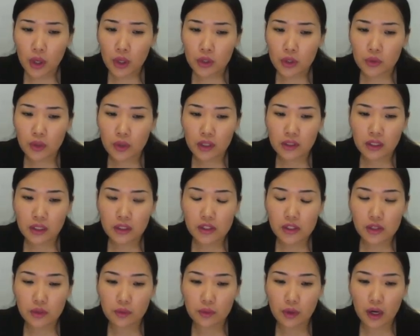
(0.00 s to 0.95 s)
You are not
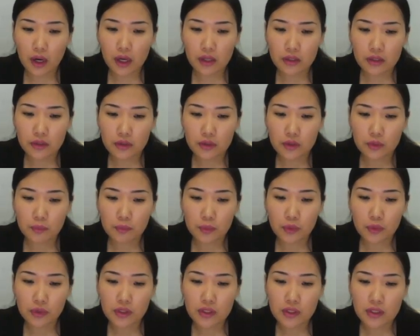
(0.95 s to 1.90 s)
required to
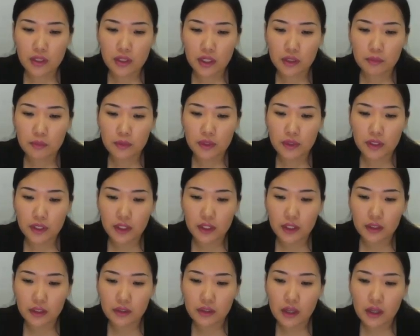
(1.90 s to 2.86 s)
put a statement
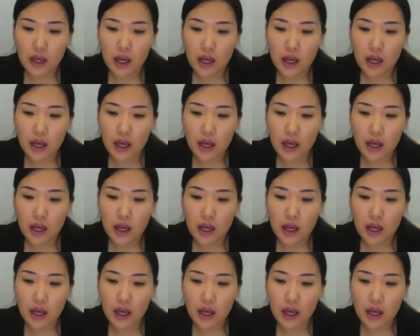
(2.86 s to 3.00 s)
here